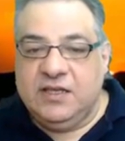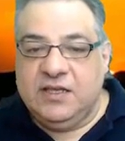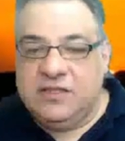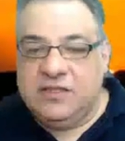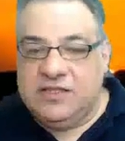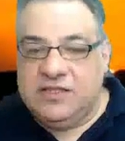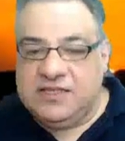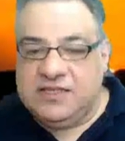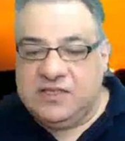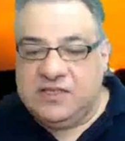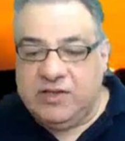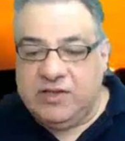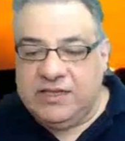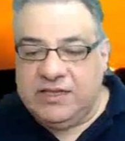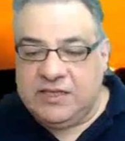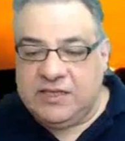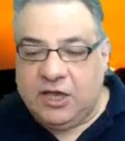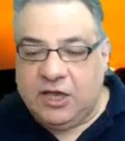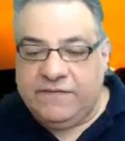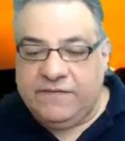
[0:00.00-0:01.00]
This knight's
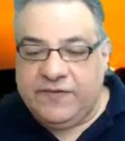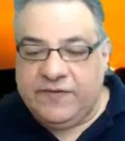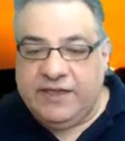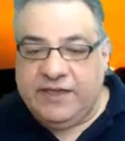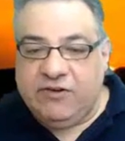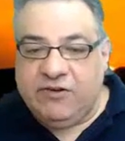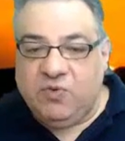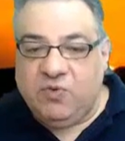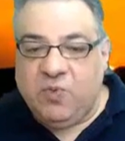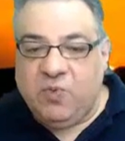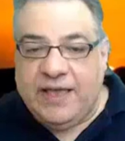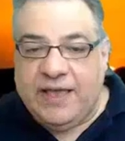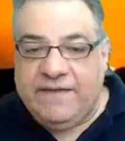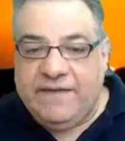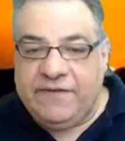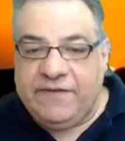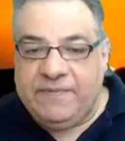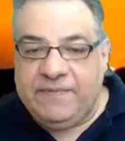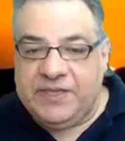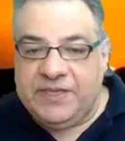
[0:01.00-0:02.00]
over here away
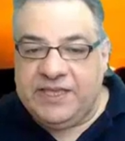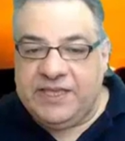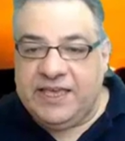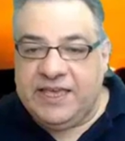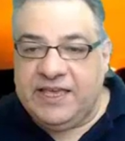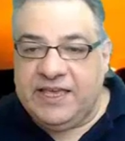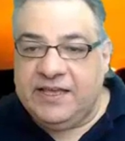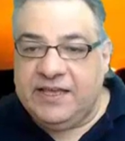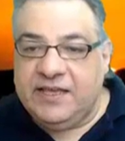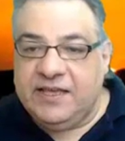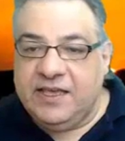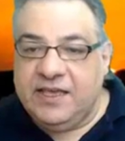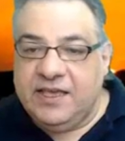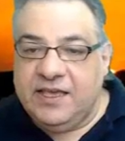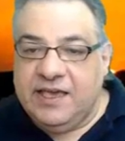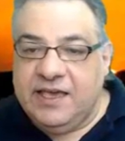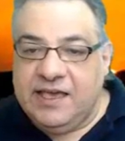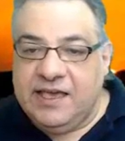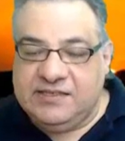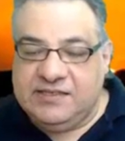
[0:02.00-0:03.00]
from the king.
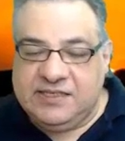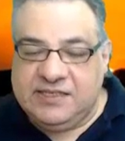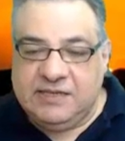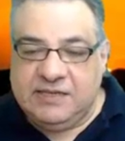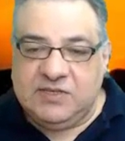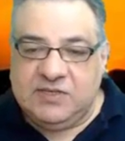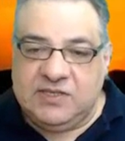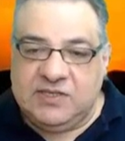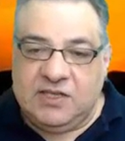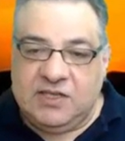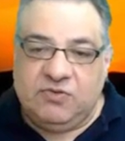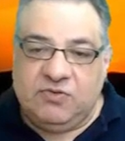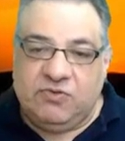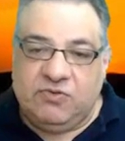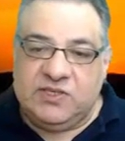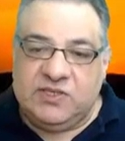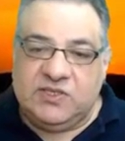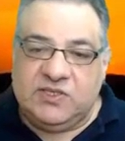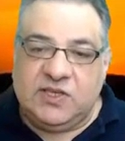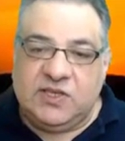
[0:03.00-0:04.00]
It seems as though there are
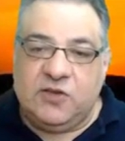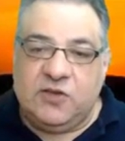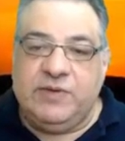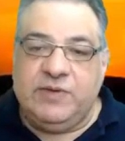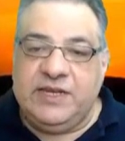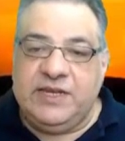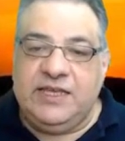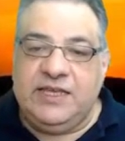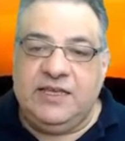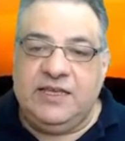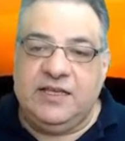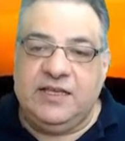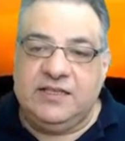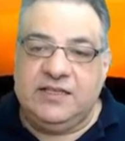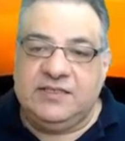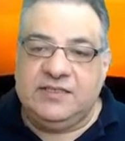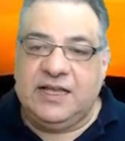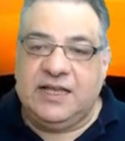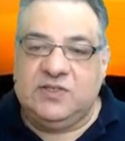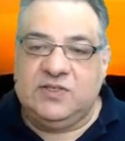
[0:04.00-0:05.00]
so many
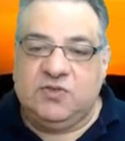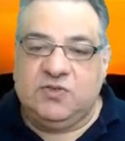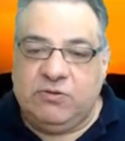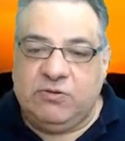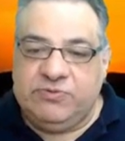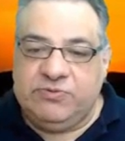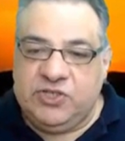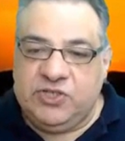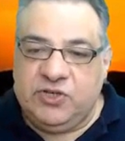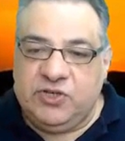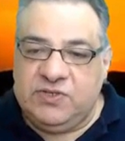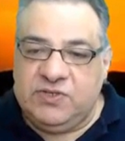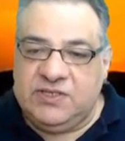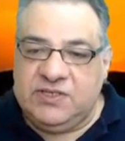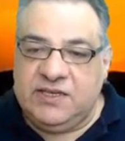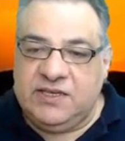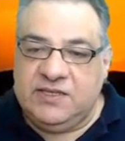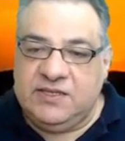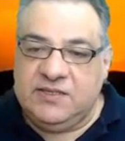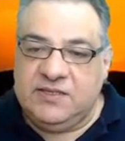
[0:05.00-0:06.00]
tactical
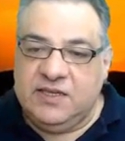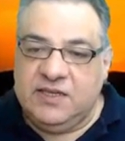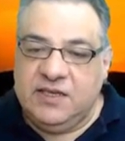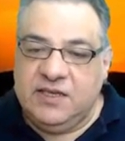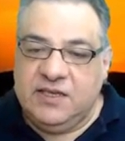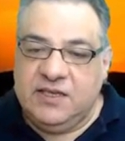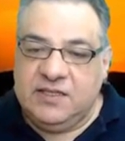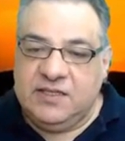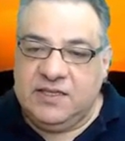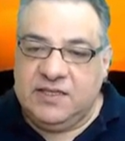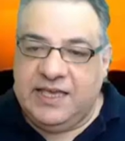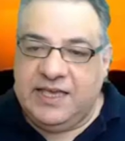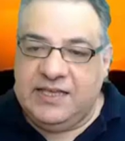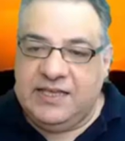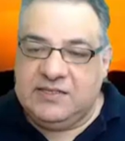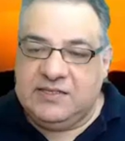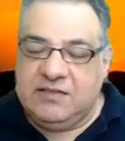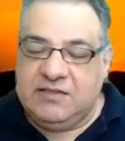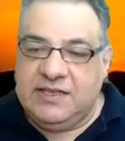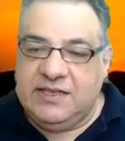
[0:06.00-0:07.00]
opportunities. The king's
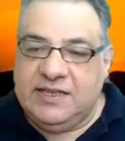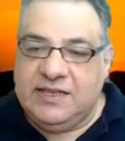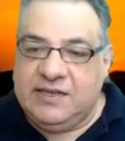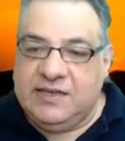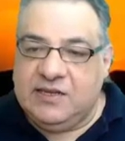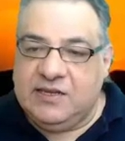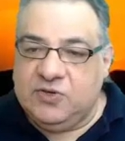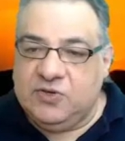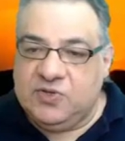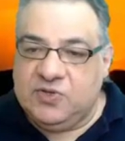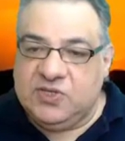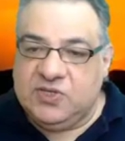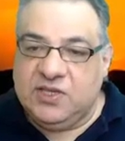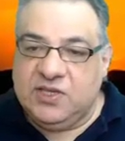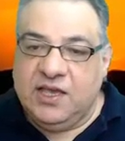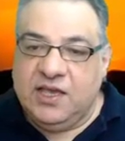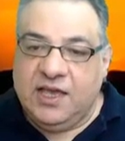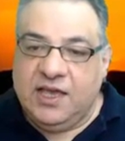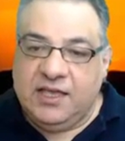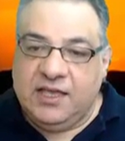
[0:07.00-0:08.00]
slightly loose,
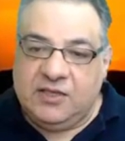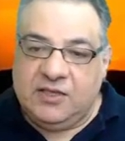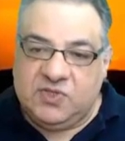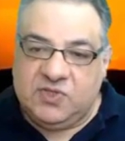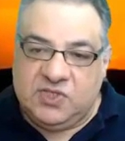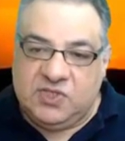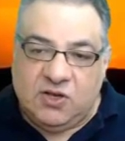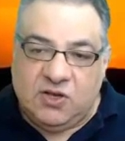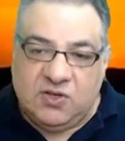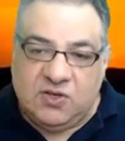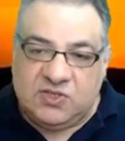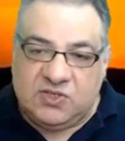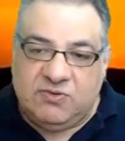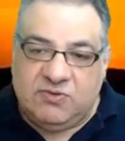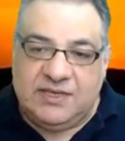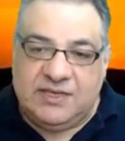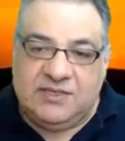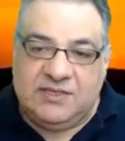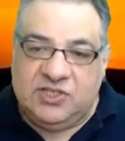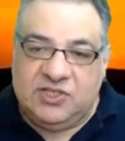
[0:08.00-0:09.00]
and those dark
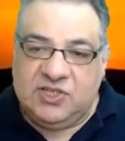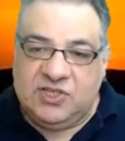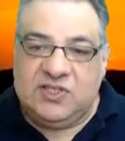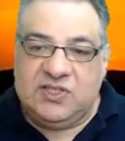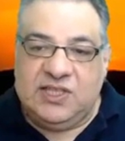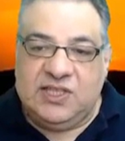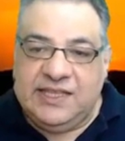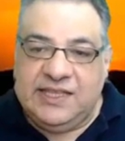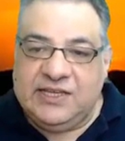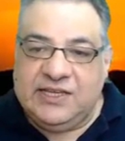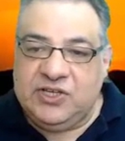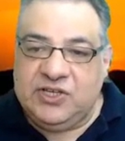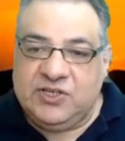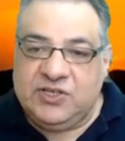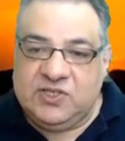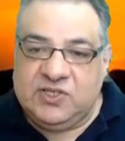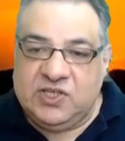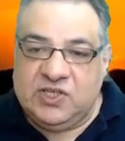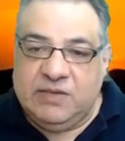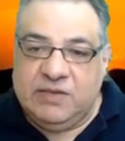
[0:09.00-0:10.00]
squares are just
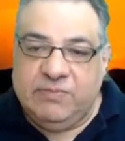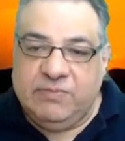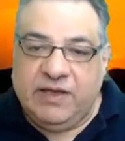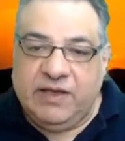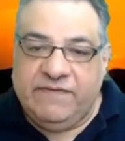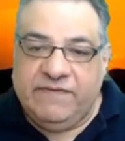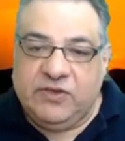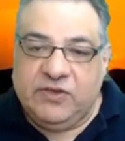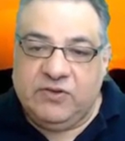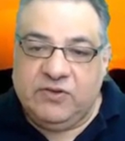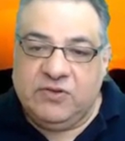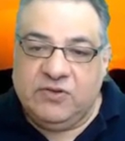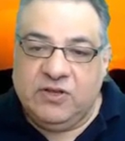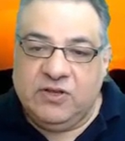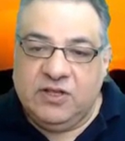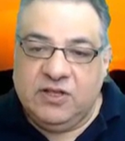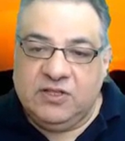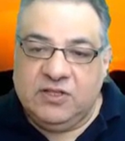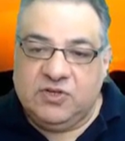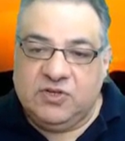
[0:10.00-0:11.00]
delicious in my view
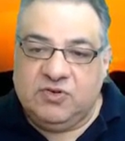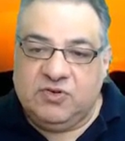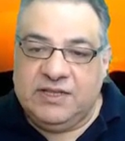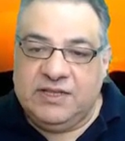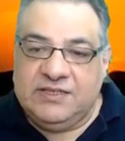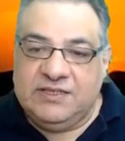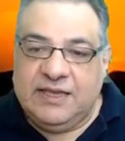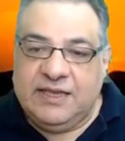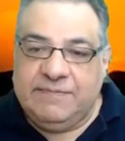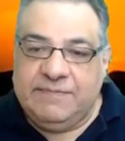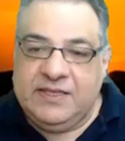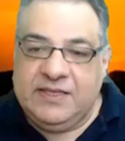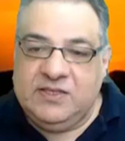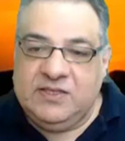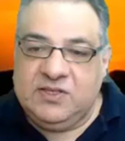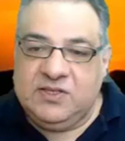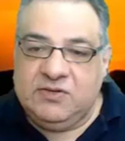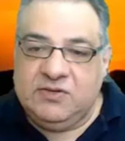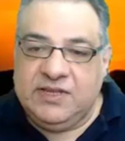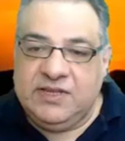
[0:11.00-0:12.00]
to try and tap
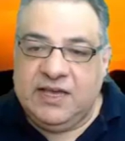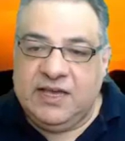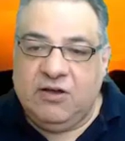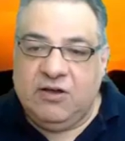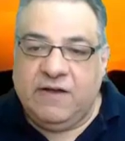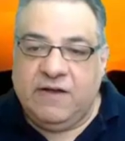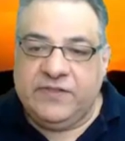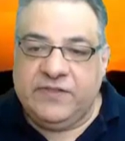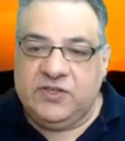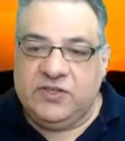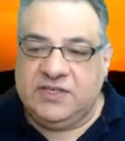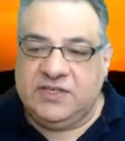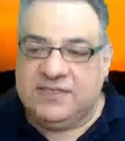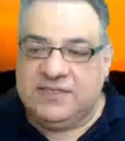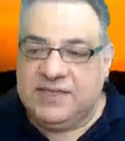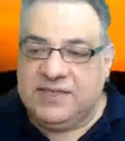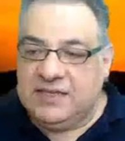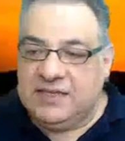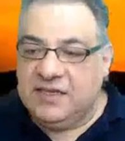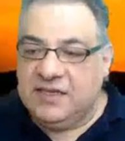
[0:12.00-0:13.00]
into now after g
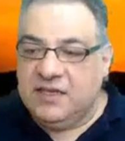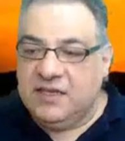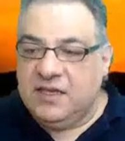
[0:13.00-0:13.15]
six.